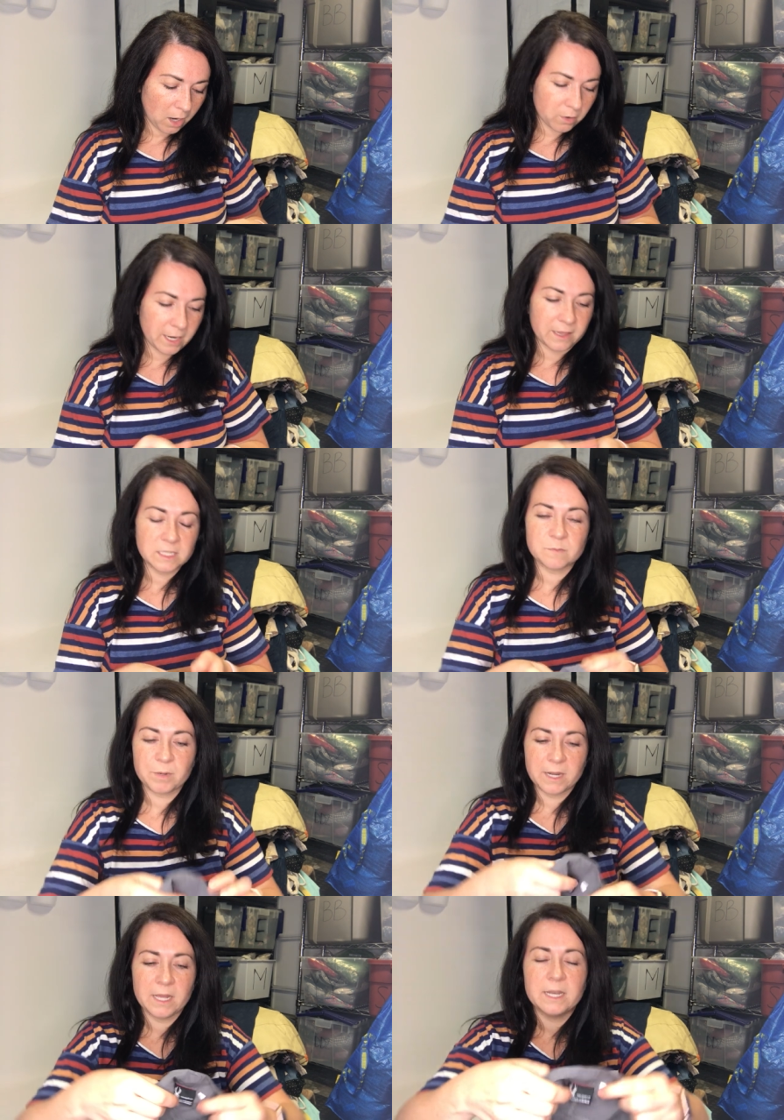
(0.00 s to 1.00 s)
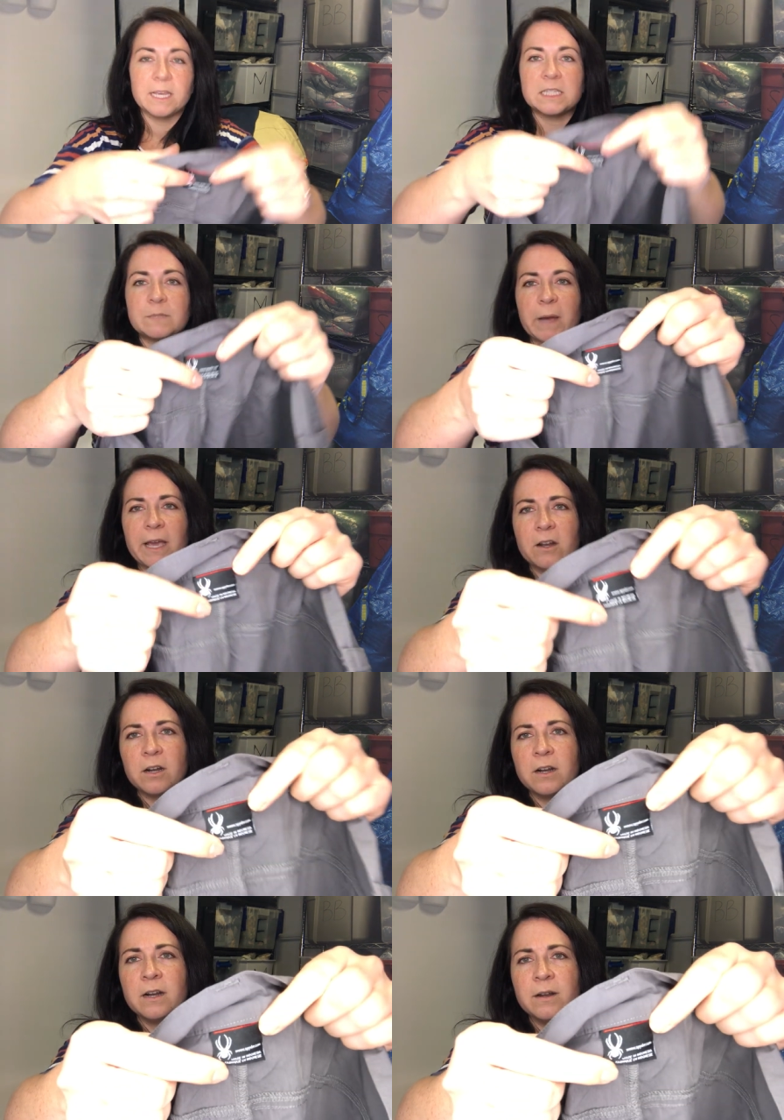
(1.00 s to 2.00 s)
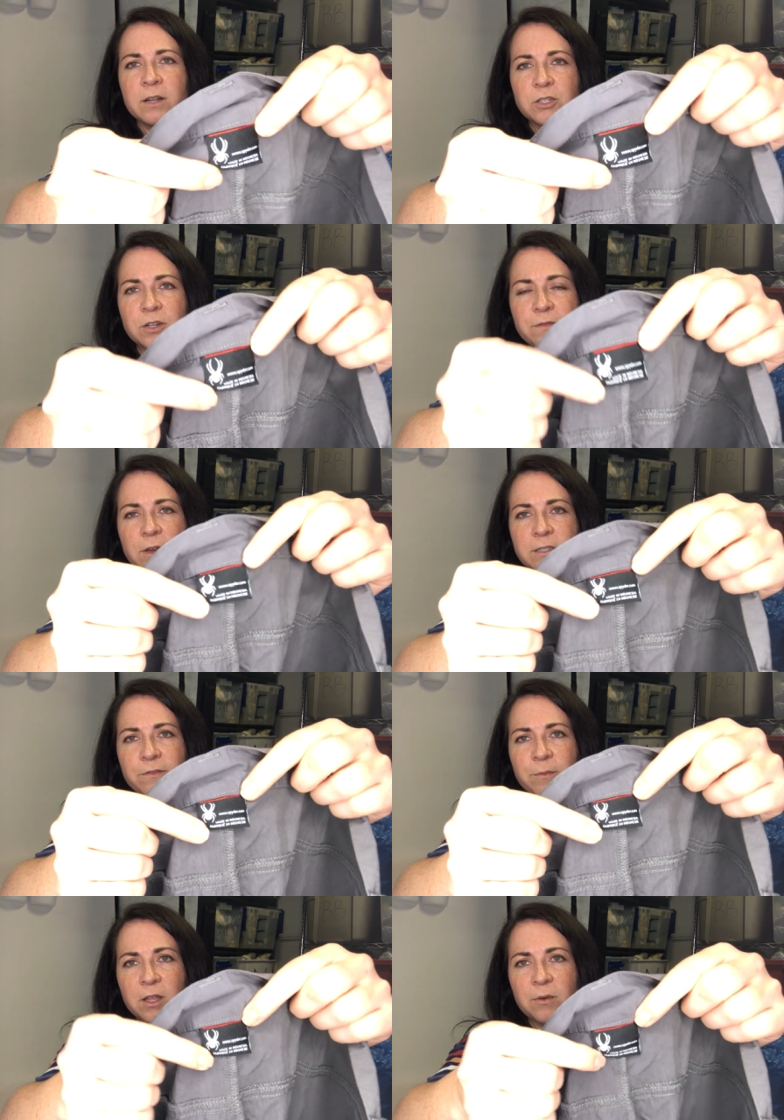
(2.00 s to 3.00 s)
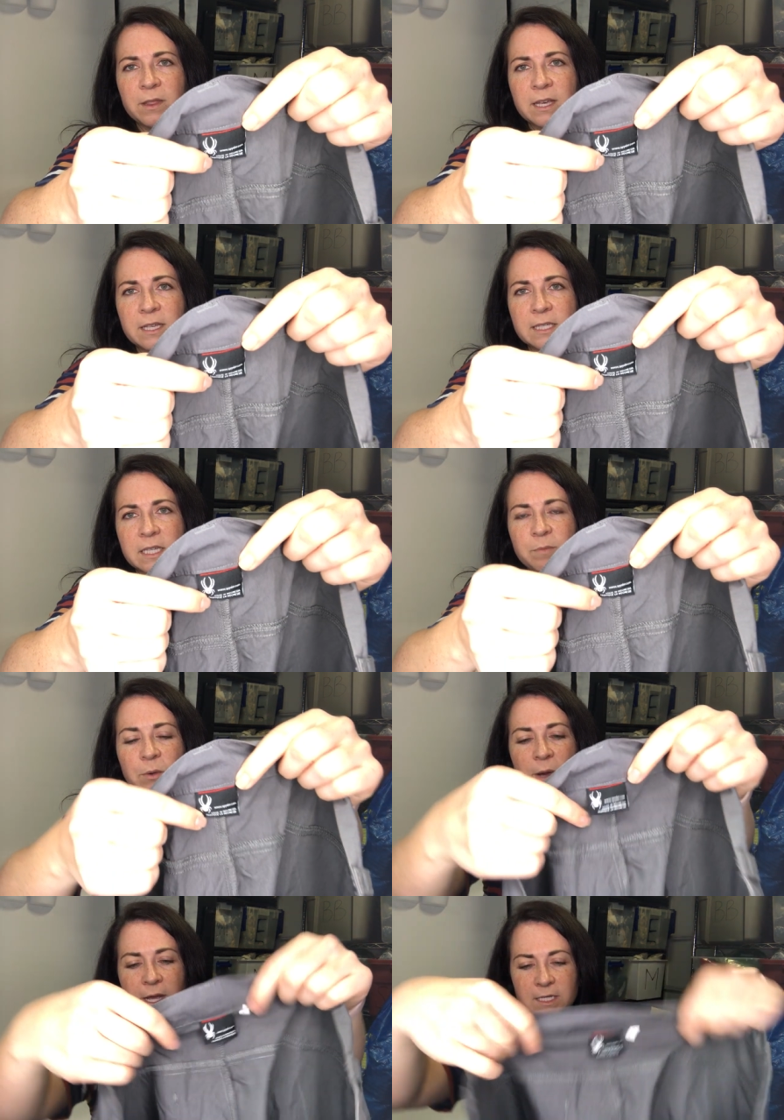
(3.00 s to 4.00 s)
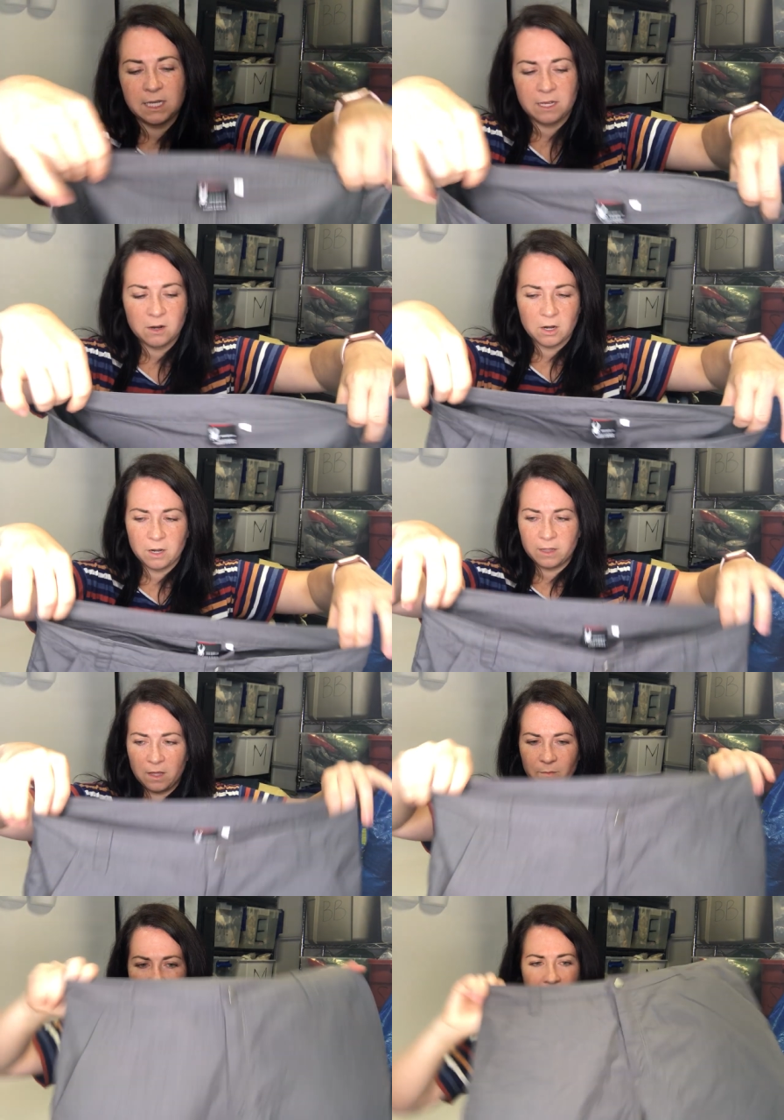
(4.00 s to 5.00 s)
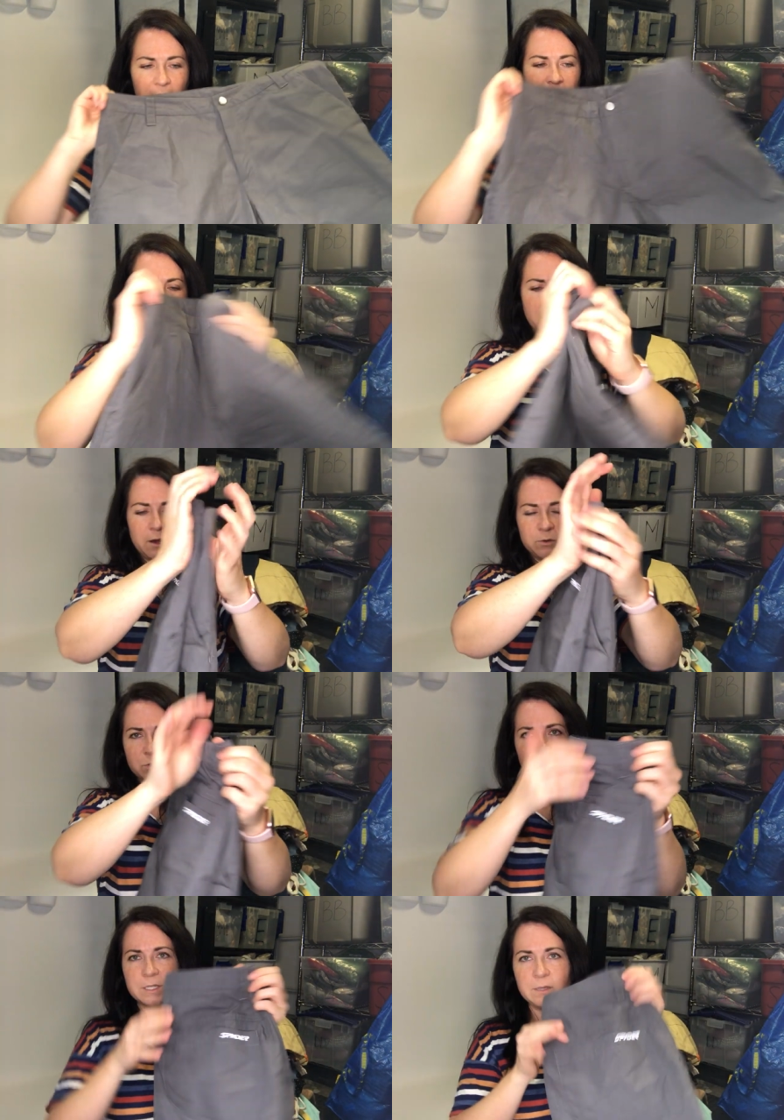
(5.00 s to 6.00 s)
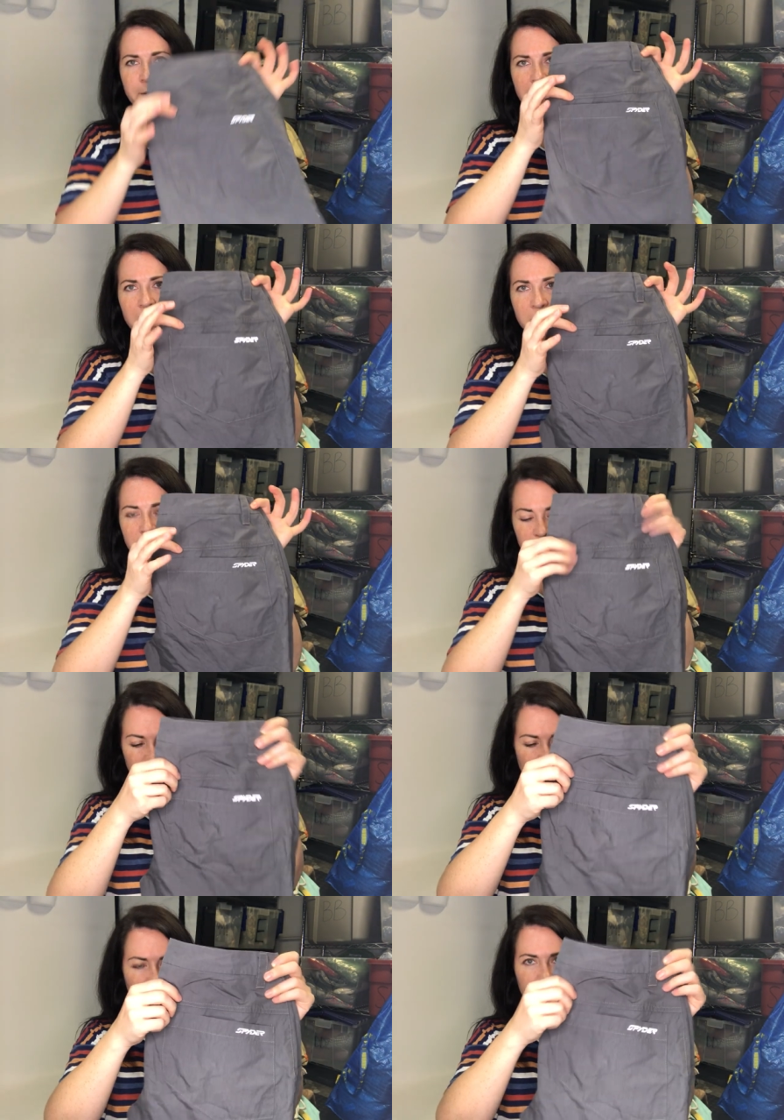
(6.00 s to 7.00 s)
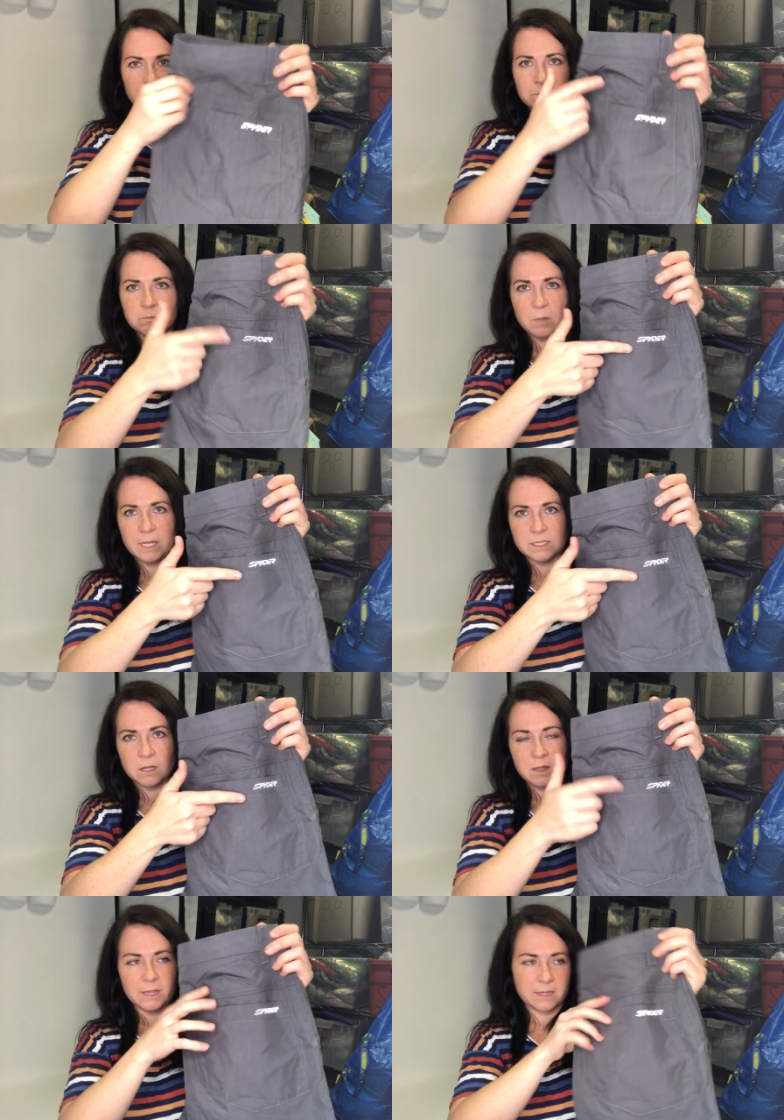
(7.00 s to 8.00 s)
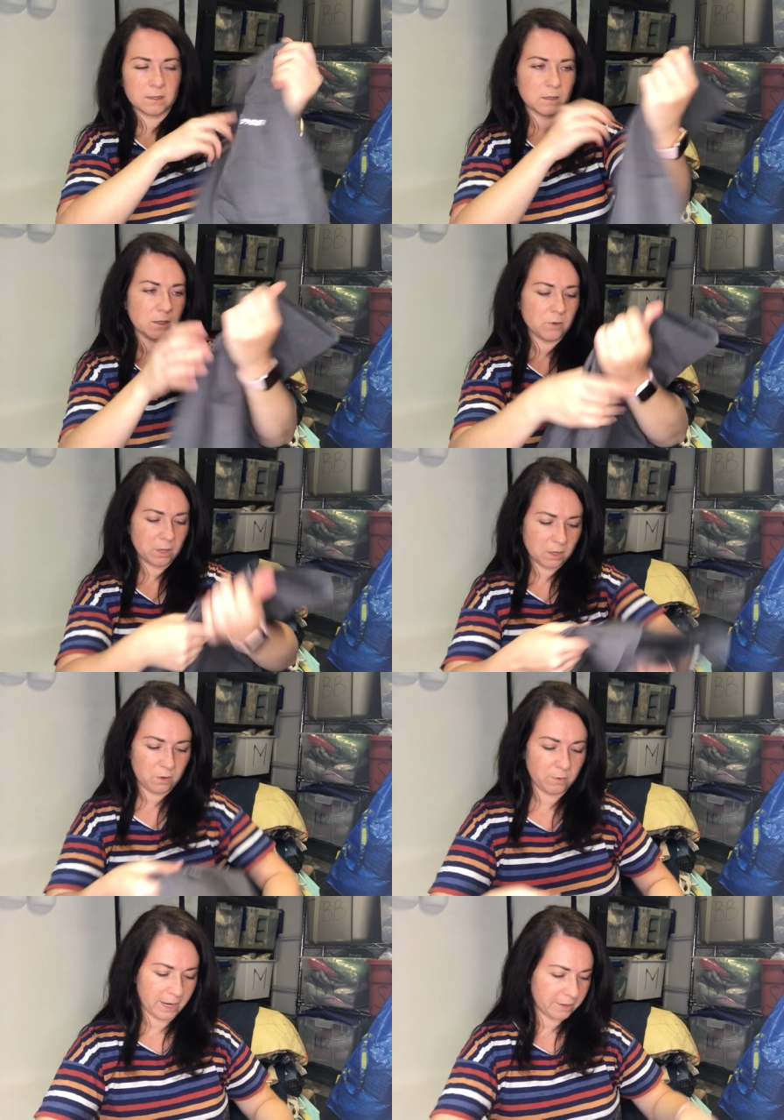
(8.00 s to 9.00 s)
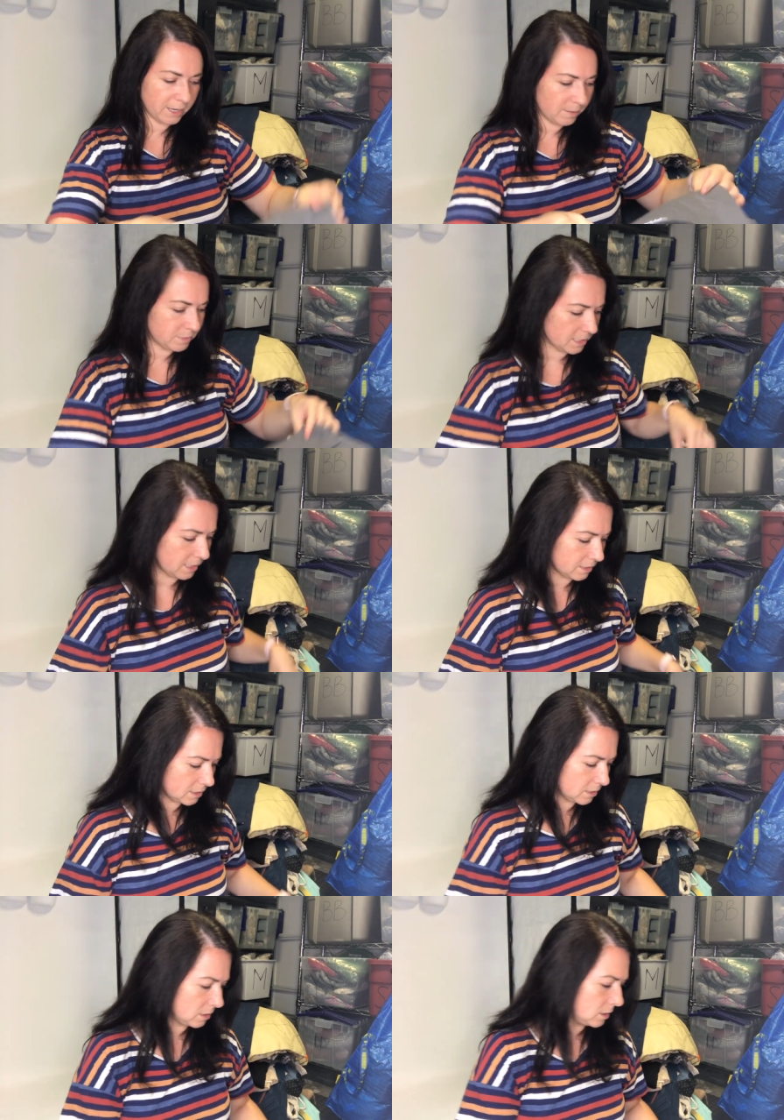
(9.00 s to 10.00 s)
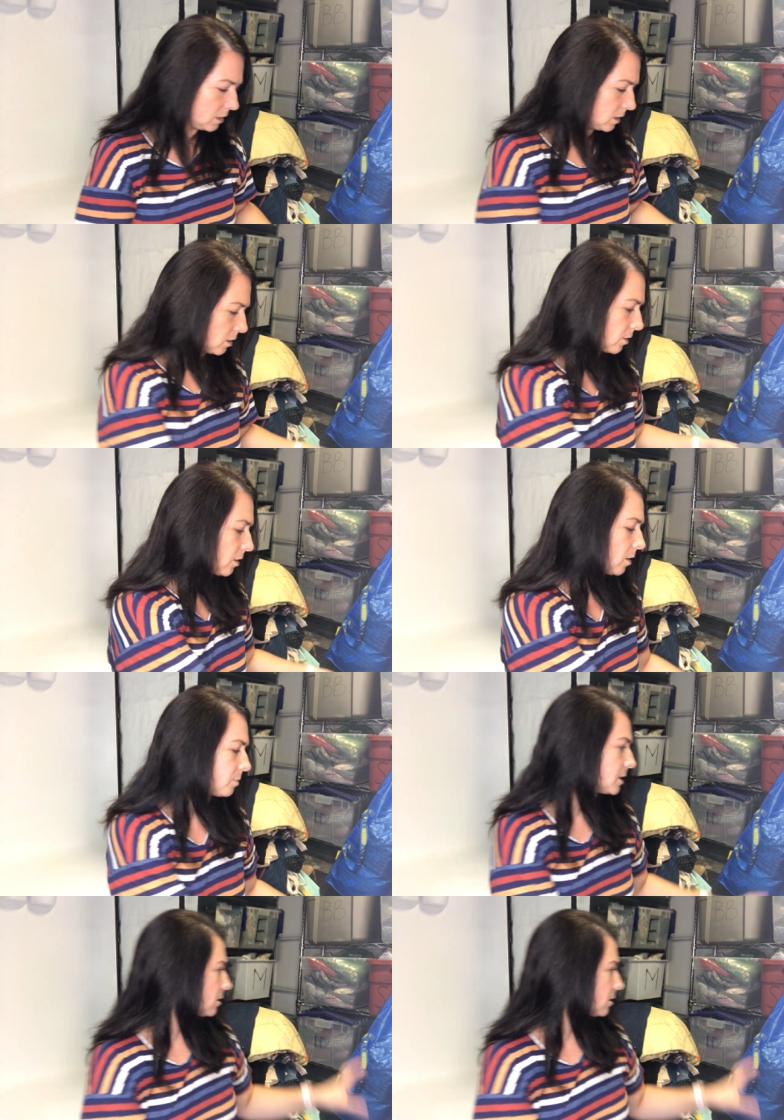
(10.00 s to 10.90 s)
All right, this brand is Spyder. Not sure if you guys are familiar with this, S P Y D E R. They make outdoorsy wear. So when I saw that little logo, I grabbed it. Comps